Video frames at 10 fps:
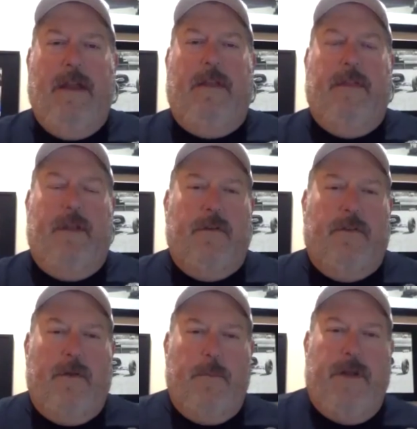I think there's
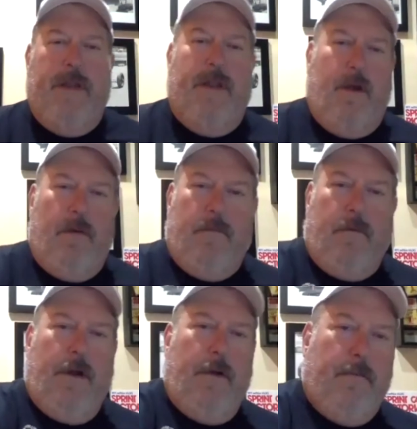somebody there
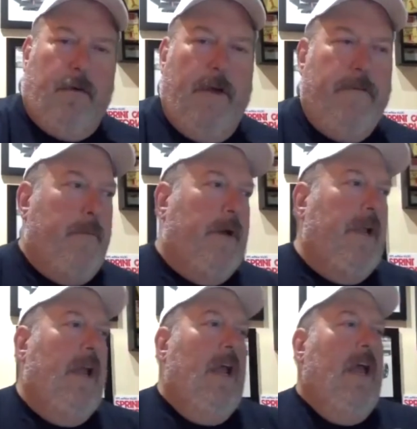for
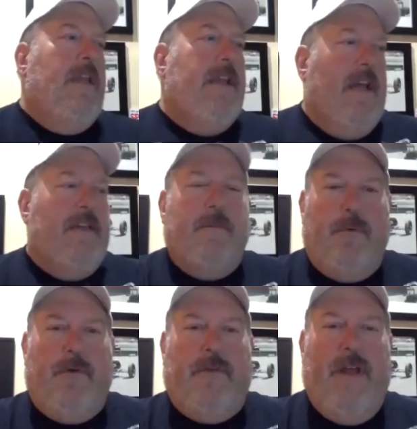everybody, and you got some
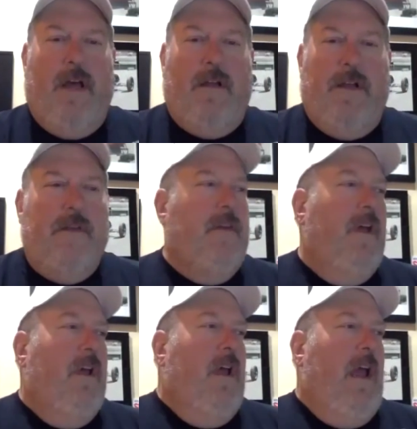personalities,
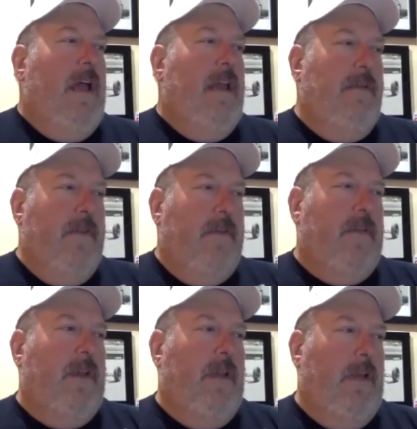and
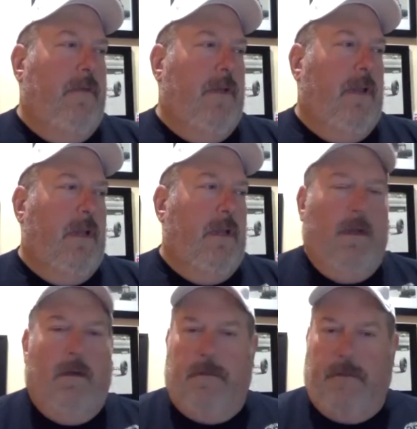even
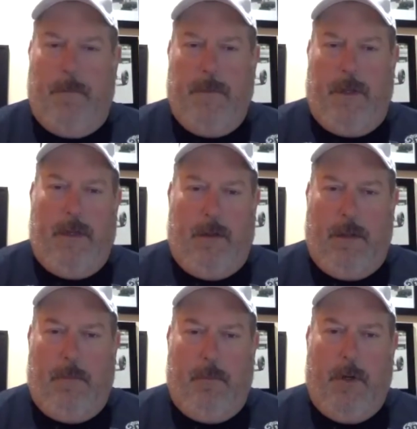let someone
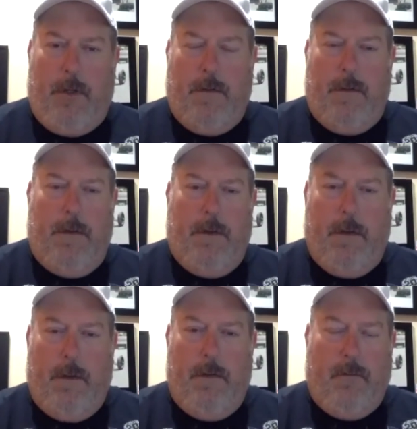like Marco and
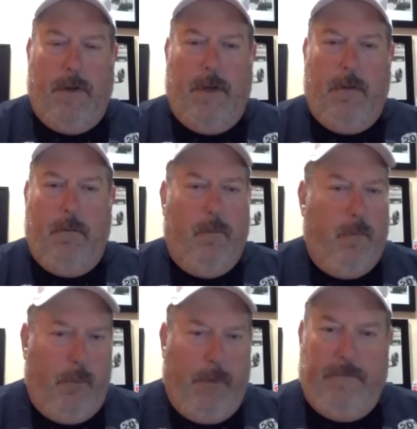Andretti, who
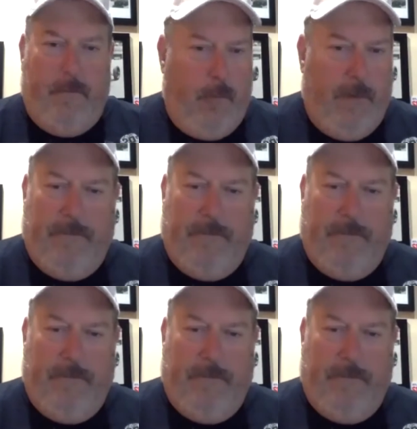we've